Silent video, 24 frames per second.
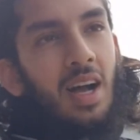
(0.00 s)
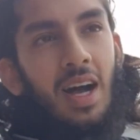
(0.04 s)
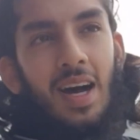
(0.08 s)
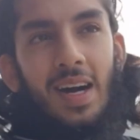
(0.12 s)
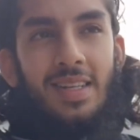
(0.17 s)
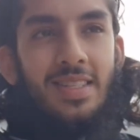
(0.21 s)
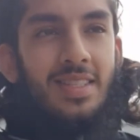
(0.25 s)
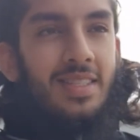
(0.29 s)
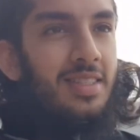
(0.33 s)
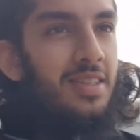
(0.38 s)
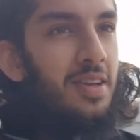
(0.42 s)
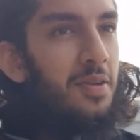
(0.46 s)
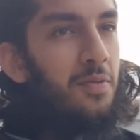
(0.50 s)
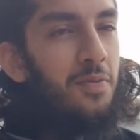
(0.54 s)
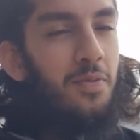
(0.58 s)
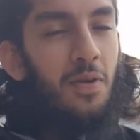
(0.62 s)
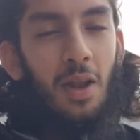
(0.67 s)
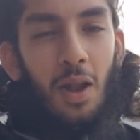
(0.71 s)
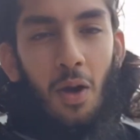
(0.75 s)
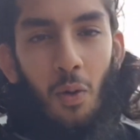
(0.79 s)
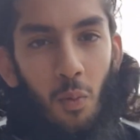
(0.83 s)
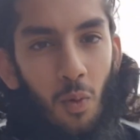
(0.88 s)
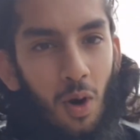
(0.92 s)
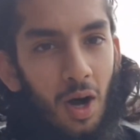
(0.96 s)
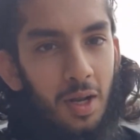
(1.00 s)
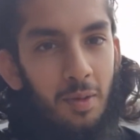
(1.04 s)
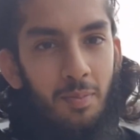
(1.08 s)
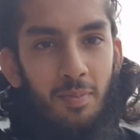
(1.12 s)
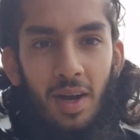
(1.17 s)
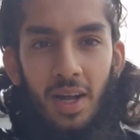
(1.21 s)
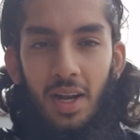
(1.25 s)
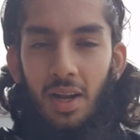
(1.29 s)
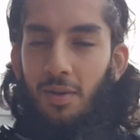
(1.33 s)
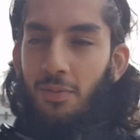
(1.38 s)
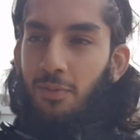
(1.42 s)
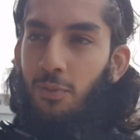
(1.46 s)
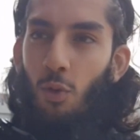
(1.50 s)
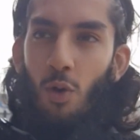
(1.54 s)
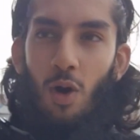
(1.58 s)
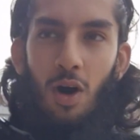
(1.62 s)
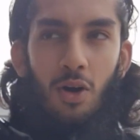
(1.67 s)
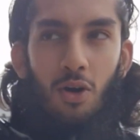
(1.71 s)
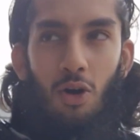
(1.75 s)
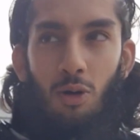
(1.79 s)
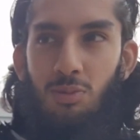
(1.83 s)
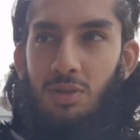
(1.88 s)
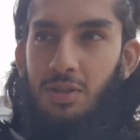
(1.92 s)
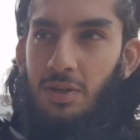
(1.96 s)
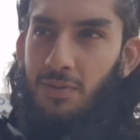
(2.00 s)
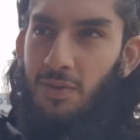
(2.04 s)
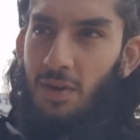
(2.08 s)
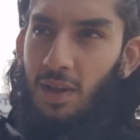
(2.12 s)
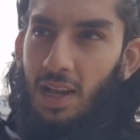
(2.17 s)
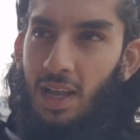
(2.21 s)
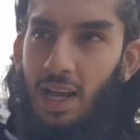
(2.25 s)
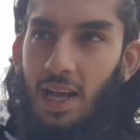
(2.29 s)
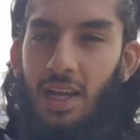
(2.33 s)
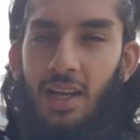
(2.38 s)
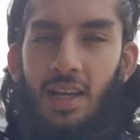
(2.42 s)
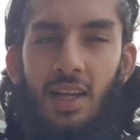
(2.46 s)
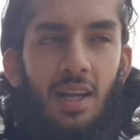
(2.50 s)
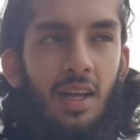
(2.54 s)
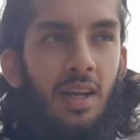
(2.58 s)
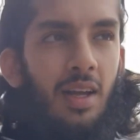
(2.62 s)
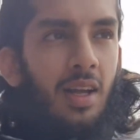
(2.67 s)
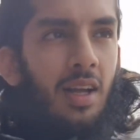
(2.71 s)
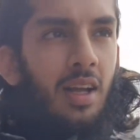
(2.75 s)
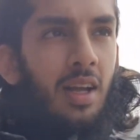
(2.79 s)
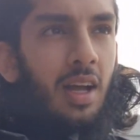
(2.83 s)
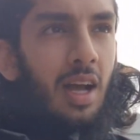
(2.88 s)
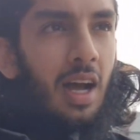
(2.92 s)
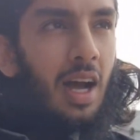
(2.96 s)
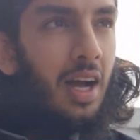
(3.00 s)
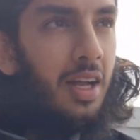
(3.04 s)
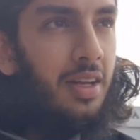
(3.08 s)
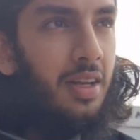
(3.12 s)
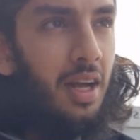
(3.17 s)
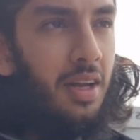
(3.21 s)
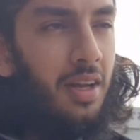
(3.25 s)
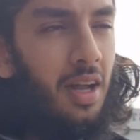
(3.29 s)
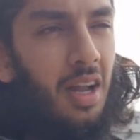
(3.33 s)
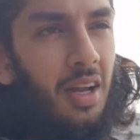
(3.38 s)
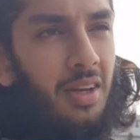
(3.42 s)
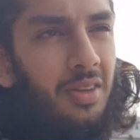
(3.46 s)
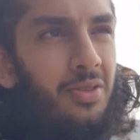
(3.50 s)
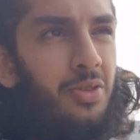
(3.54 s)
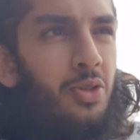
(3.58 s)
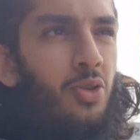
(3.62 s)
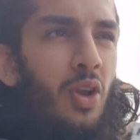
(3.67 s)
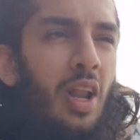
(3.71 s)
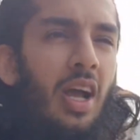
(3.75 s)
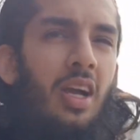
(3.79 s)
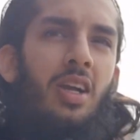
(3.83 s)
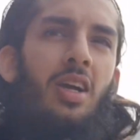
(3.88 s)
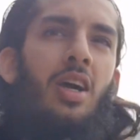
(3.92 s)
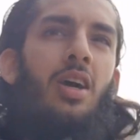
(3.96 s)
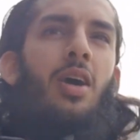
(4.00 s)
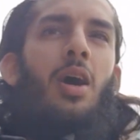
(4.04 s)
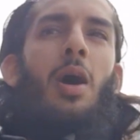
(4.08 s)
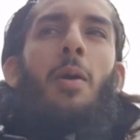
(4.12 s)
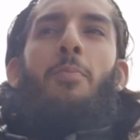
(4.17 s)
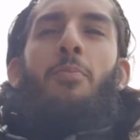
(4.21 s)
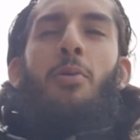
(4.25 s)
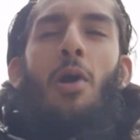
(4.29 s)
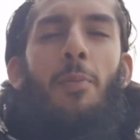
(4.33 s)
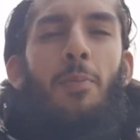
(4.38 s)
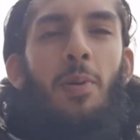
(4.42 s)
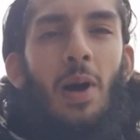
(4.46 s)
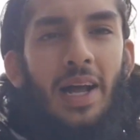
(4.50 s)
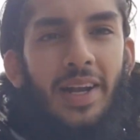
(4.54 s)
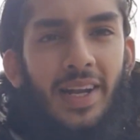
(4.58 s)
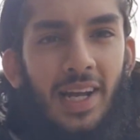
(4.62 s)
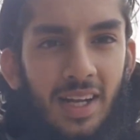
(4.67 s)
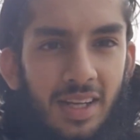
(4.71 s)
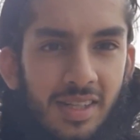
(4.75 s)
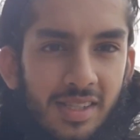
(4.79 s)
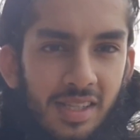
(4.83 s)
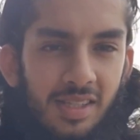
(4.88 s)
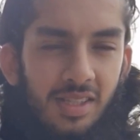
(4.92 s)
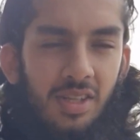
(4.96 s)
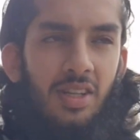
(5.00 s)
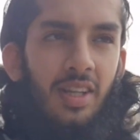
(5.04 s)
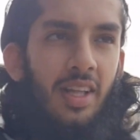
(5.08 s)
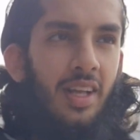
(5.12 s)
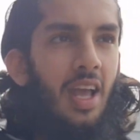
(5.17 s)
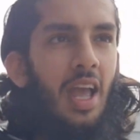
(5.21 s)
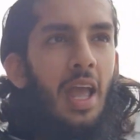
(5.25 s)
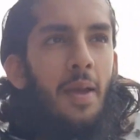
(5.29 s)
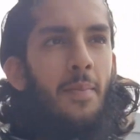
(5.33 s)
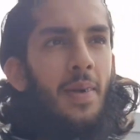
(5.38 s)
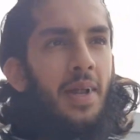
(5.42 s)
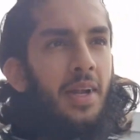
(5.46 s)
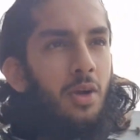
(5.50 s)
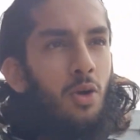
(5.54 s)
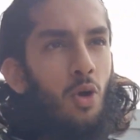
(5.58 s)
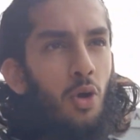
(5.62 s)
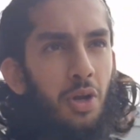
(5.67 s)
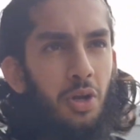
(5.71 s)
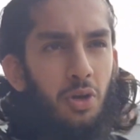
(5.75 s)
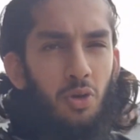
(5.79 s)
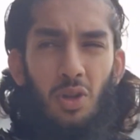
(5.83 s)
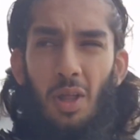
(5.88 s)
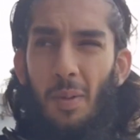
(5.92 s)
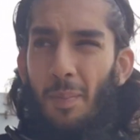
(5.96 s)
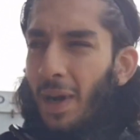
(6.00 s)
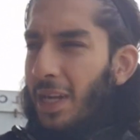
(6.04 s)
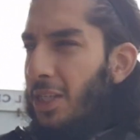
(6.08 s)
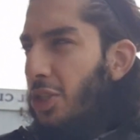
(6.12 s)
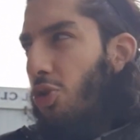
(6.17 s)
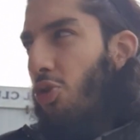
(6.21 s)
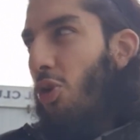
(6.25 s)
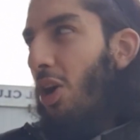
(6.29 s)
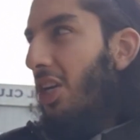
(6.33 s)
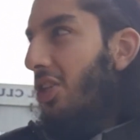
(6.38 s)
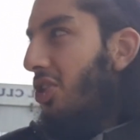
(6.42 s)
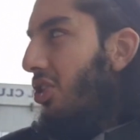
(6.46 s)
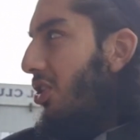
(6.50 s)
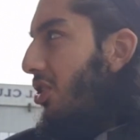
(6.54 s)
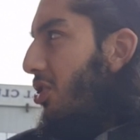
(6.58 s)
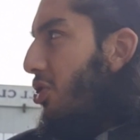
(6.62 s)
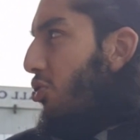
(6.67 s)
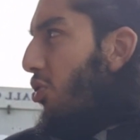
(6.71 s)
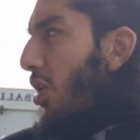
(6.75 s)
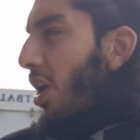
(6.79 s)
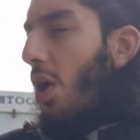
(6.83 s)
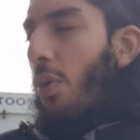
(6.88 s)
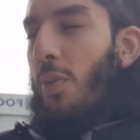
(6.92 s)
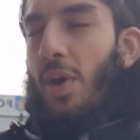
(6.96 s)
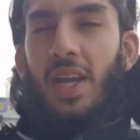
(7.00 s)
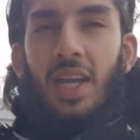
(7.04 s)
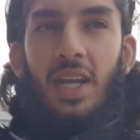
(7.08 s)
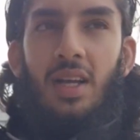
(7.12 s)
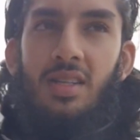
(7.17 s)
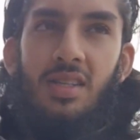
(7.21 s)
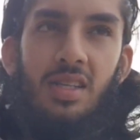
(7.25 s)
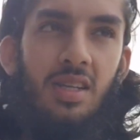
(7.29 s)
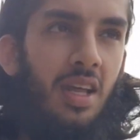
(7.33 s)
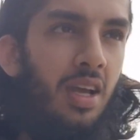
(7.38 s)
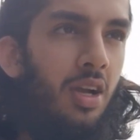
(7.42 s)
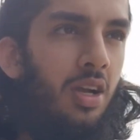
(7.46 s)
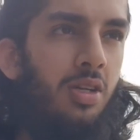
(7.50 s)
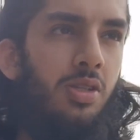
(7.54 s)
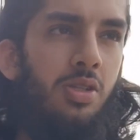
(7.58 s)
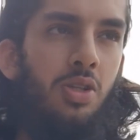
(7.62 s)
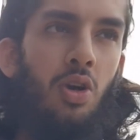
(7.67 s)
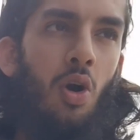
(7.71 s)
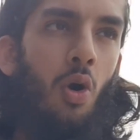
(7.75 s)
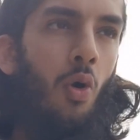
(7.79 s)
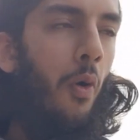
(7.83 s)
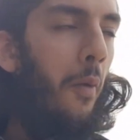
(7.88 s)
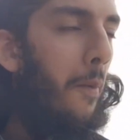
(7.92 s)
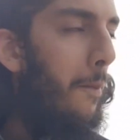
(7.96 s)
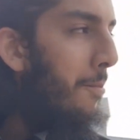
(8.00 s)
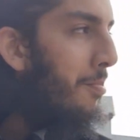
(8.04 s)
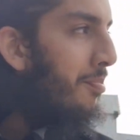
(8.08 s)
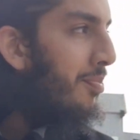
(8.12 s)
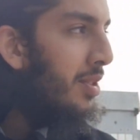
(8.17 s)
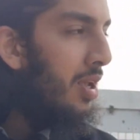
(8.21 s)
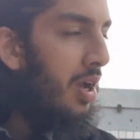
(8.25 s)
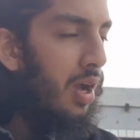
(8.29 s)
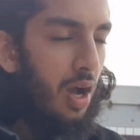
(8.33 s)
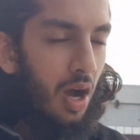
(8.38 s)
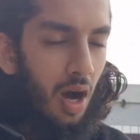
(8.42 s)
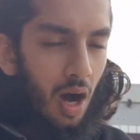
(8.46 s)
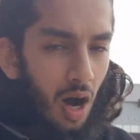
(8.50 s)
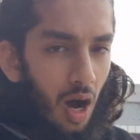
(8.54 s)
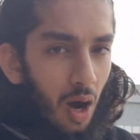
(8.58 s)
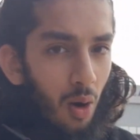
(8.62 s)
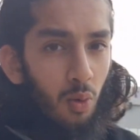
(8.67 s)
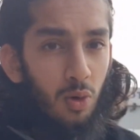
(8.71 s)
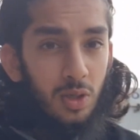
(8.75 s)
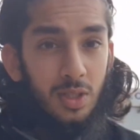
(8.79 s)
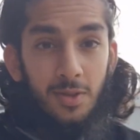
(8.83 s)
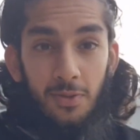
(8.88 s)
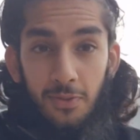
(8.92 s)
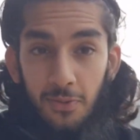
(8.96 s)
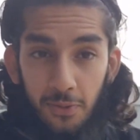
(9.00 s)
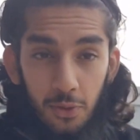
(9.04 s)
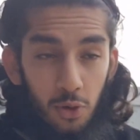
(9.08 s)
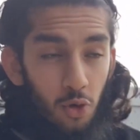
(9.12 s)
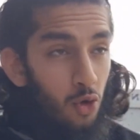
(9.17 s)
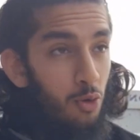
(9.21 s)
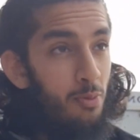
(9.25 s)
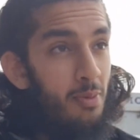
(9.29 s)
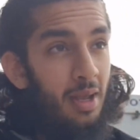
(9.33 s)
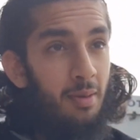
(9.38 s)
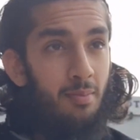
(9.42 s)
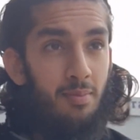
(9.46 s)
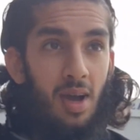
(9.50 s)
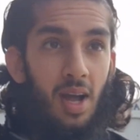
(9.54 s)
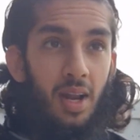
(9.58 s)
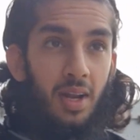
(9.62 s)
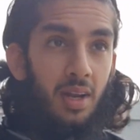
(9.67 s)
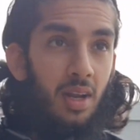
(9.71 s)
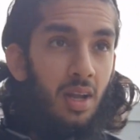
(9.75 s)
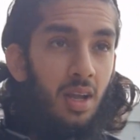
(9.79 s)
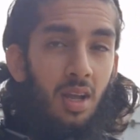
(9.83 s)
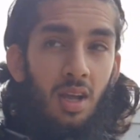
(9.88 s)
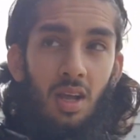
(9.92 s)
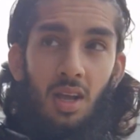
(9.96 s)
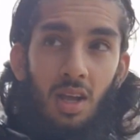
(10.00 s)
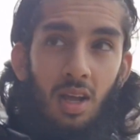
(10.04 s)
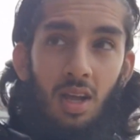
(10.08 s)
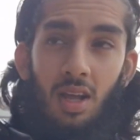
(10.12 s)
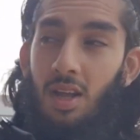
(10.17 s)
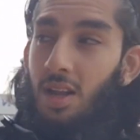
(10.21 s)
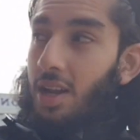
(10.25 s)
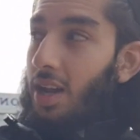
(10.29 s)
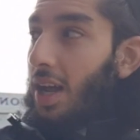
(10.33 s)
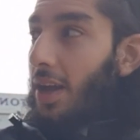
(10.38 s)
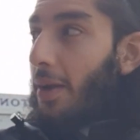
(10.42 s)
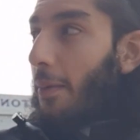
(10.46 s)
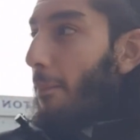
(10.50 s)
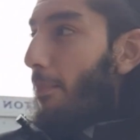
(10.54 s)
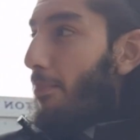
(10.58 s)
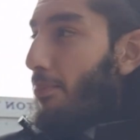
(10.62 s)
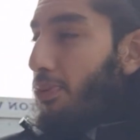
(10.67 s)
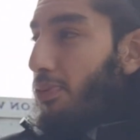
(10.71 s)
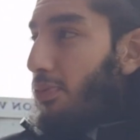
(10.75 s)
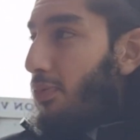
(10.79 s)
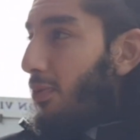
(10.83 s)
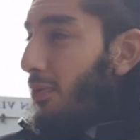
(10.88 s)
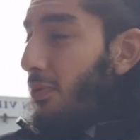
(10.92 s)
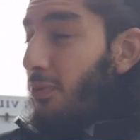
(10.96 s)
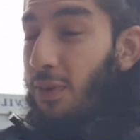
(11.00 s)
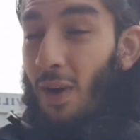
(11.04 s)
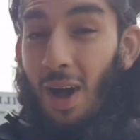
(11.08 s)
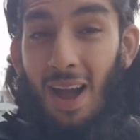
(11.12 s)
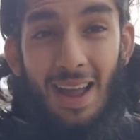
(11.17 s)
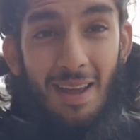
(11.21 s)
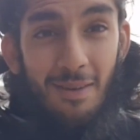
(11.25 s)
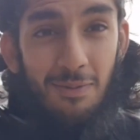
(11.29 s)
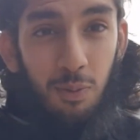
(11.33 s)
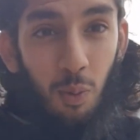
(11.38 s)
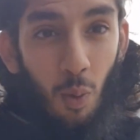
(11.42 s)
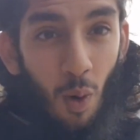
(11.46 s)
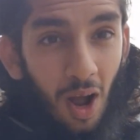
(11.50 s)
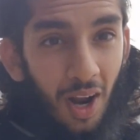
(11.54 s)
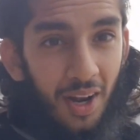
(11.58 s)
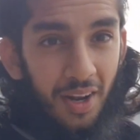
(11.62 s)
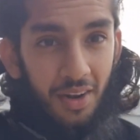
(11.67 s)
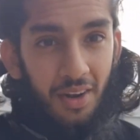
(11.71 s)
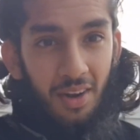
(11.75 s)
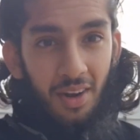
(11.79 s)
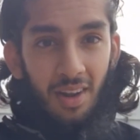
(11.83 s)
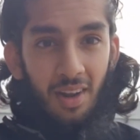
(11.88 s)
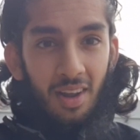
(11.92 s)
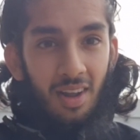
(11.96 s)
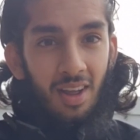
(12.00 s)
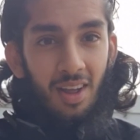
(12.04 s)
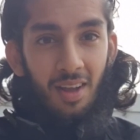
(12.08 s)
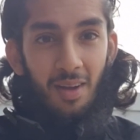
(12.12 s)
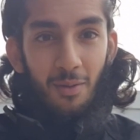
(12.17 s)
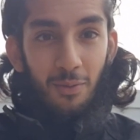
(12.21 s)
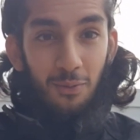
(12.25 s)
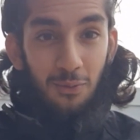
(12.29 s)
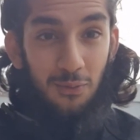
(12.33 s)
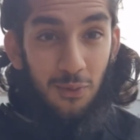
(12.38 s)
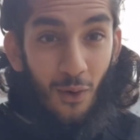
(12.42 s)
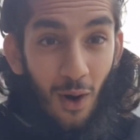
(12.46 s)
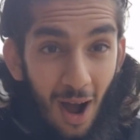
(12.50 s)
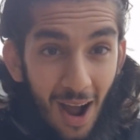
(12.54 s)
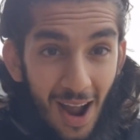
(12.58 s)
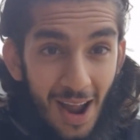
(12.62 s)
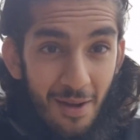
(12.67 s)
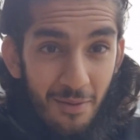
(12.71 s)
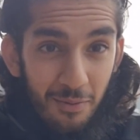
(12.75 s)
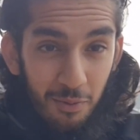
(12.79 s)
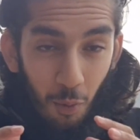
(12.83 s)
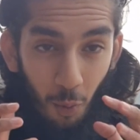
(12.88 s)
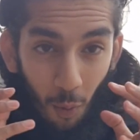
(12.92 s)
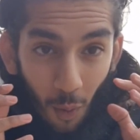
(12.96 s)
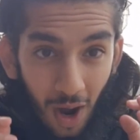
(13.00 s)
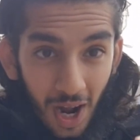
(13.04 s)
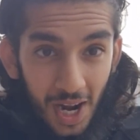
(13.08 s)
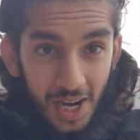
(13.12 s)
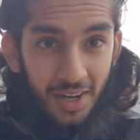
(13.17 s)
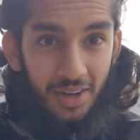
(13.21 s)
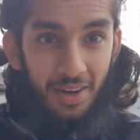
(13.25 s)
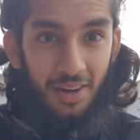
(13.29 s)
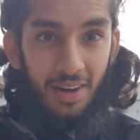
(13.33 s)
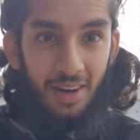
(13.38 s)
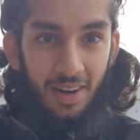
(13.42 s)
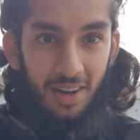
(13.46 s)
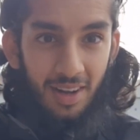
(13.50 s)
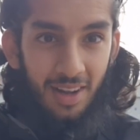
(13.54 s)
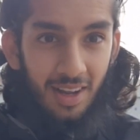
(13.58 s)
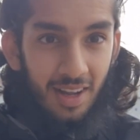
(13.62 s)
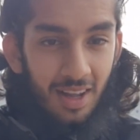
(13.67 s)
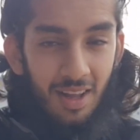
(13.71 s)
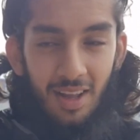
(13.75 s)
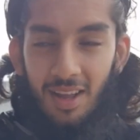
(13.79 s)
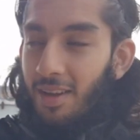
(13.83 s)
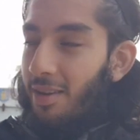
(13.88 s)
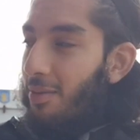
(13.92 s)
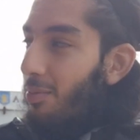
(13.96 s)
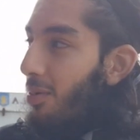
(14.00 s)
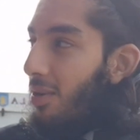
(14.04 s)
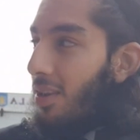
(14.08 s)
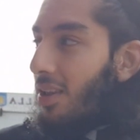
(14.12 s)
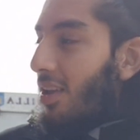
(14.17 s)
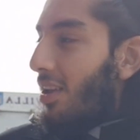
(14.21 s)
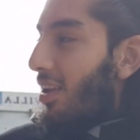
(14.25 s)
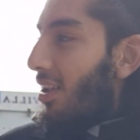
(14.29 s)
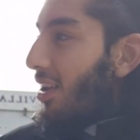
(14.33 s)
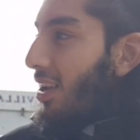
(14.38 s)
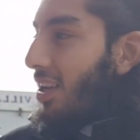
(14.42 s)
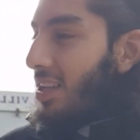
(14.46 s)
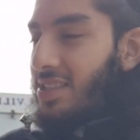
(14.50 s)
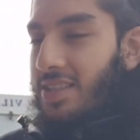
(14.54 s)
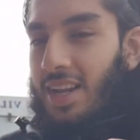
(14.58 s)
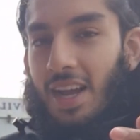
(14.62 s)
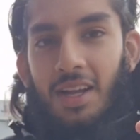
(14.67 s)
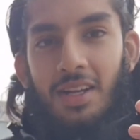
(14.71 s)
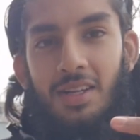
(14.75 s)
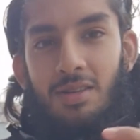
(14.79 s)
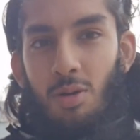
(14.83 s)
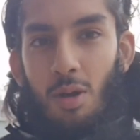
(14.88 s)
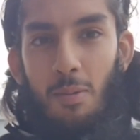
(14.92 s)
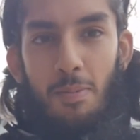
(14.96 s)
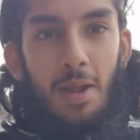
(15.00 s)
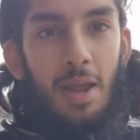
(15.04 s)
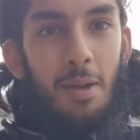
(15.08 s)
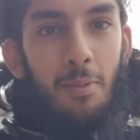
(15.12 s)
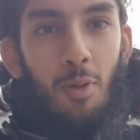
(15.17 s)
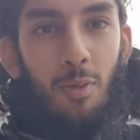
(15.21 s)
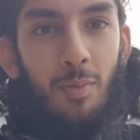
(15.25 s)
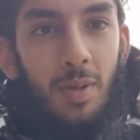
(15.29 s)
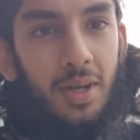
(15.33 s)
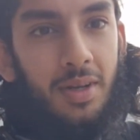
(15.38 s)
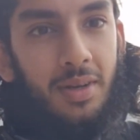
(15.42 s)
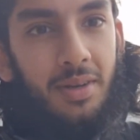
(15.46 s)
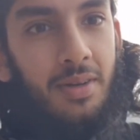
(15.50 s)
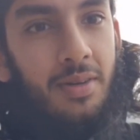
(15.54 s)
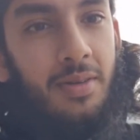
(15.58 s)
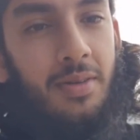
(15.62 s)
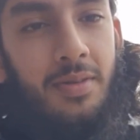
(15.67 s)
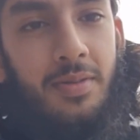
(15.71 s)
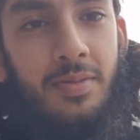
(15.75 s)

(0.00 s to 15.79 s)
Aston Villa 1, man. I thought I'd come to Villa and, and, and do like a, a proper analysis on the game, man. I couldn't do the match reaction straight away yesterday because, yo, I was fuming, man. Like, 5 1. 5 1. Let's get into it, people, man.